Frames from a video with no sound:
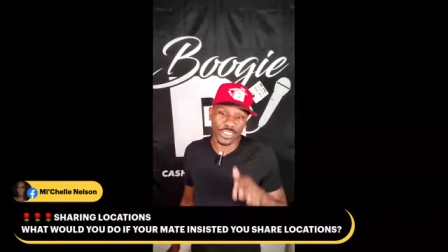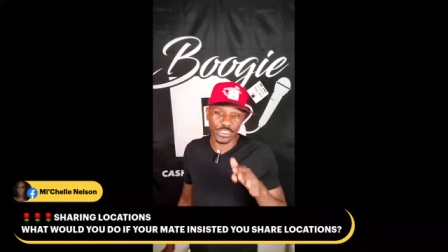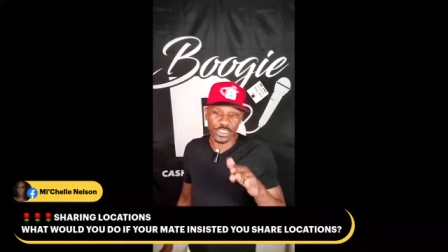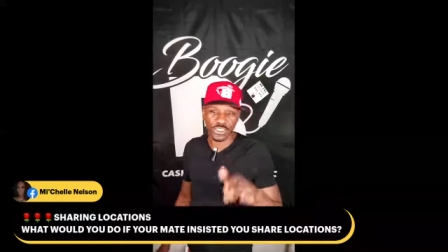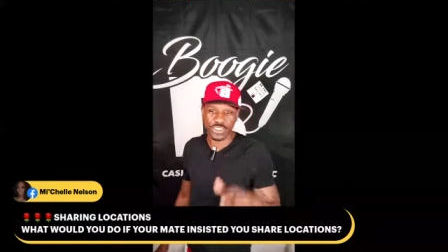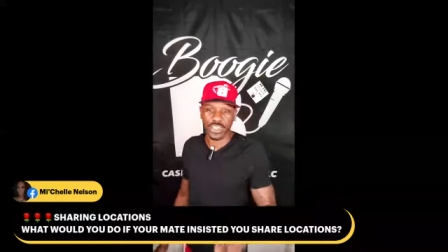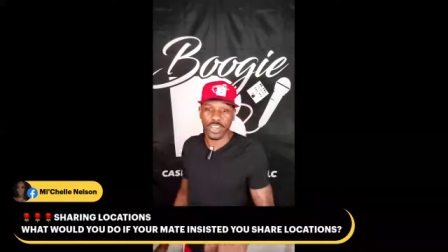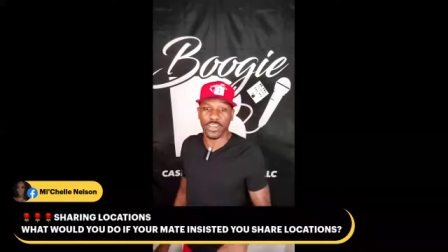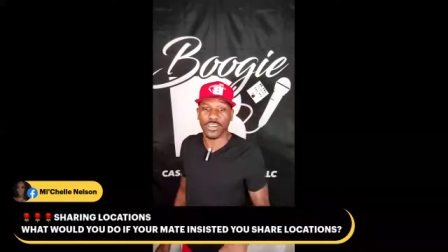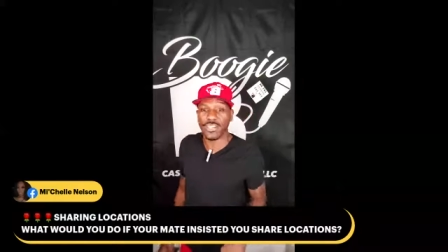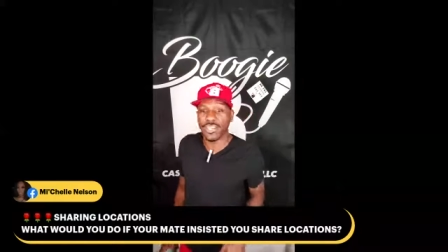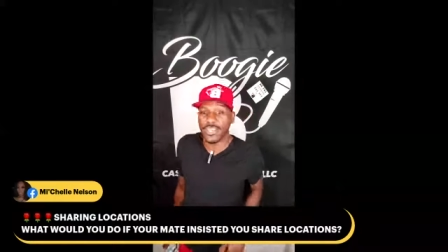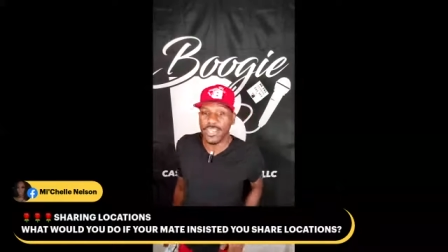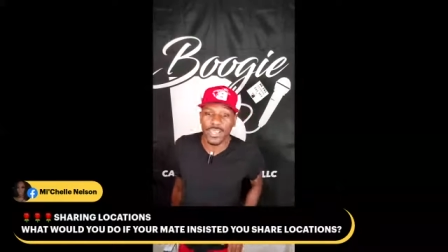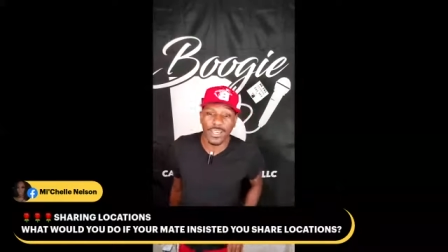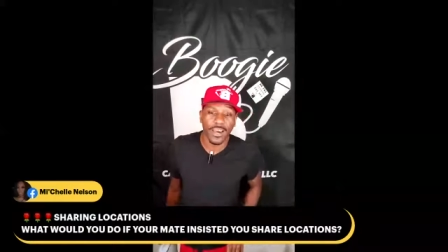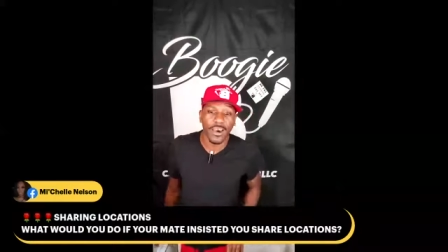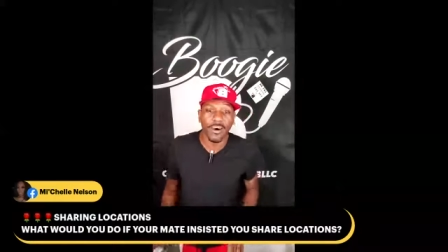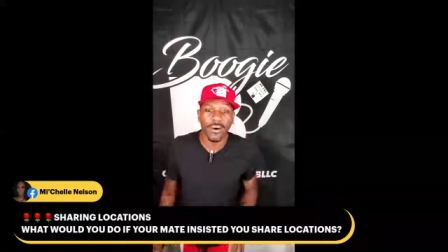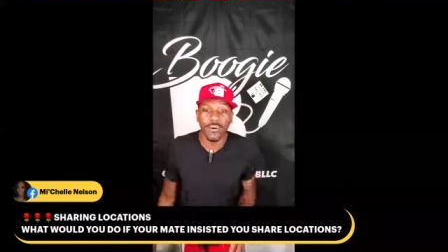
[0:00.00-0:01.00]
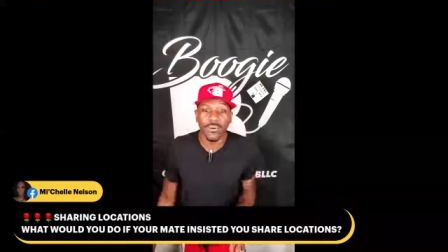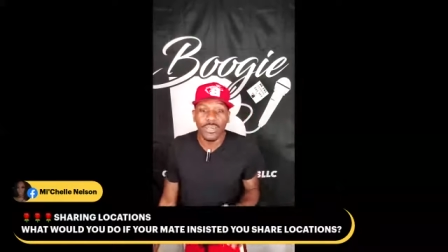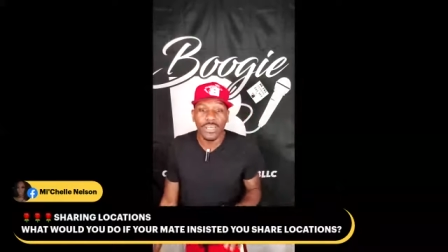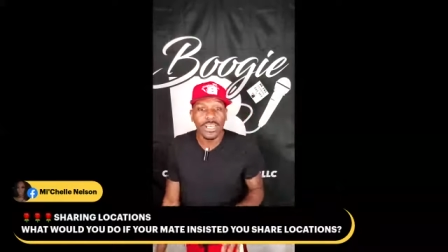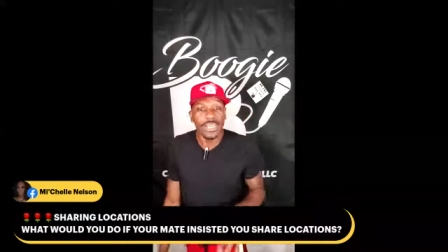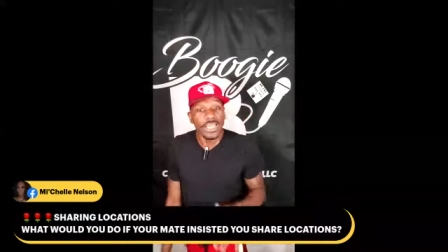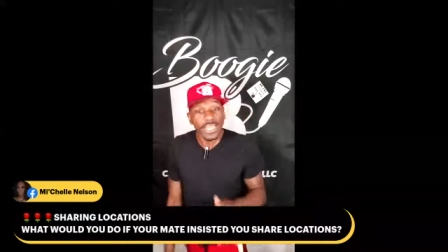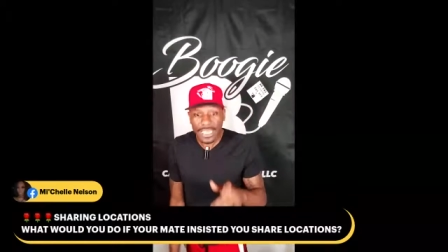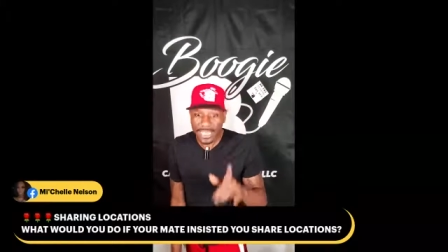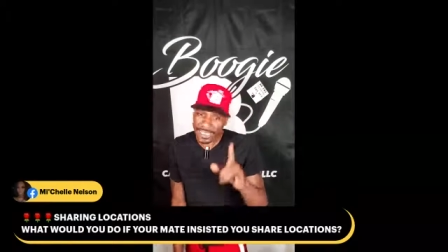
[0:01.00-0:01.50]
is you turning it on?
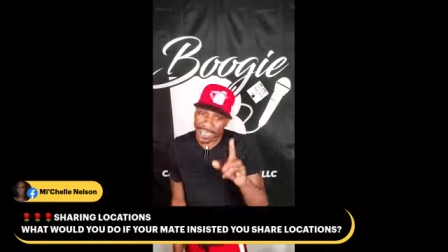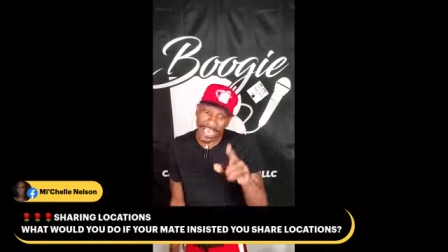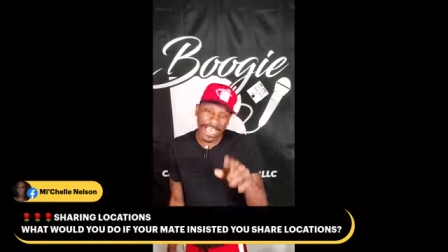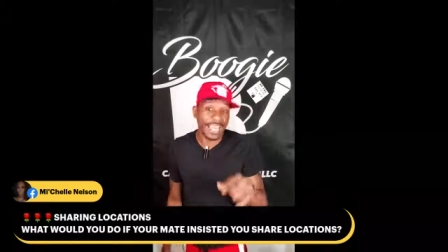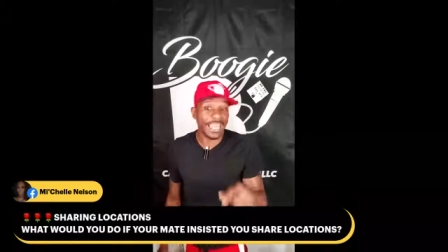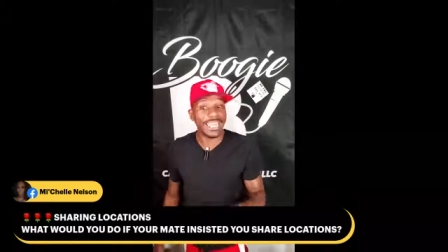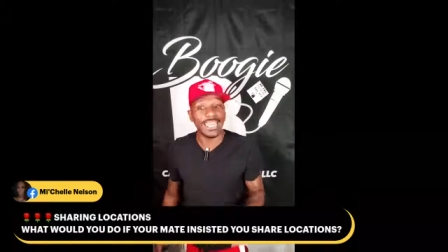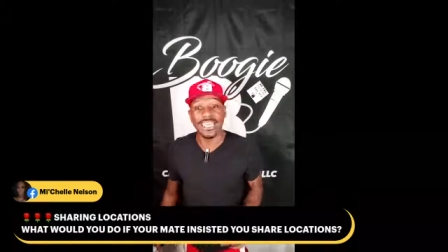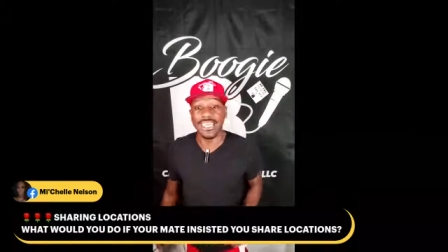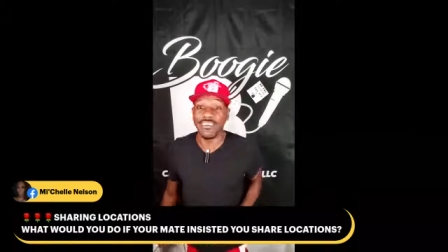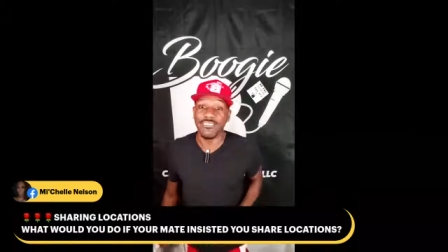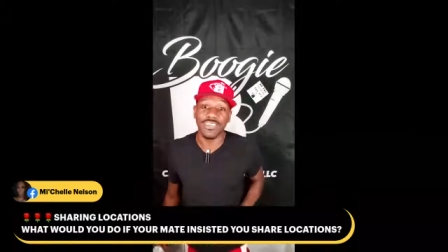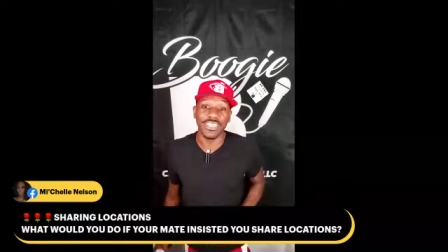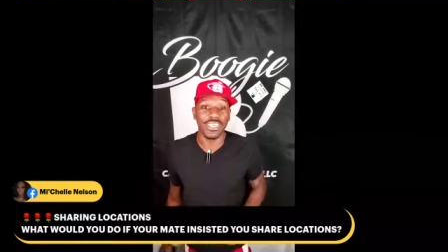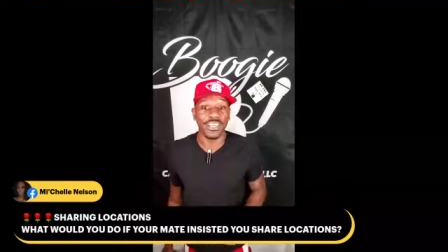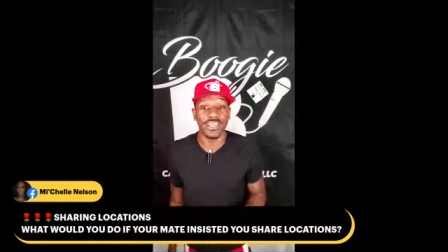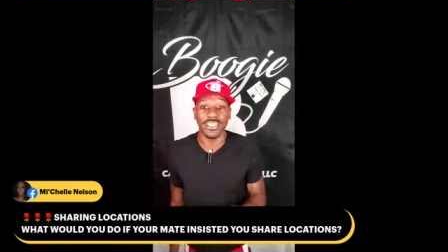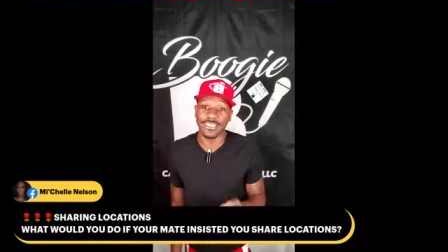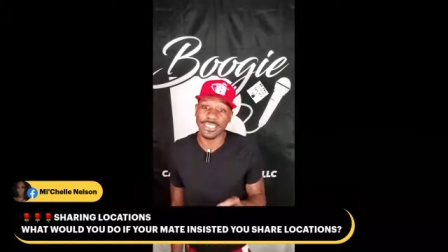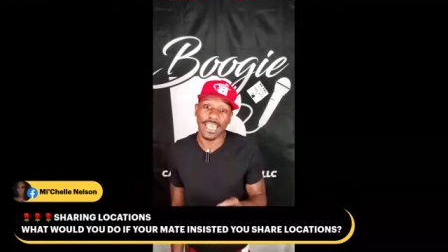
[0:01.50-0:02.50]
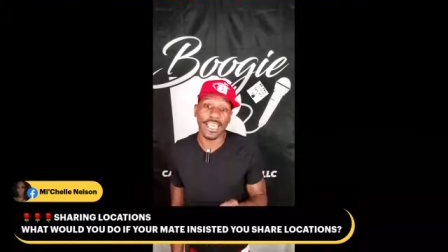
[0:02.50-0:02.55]
And I ain't giving you a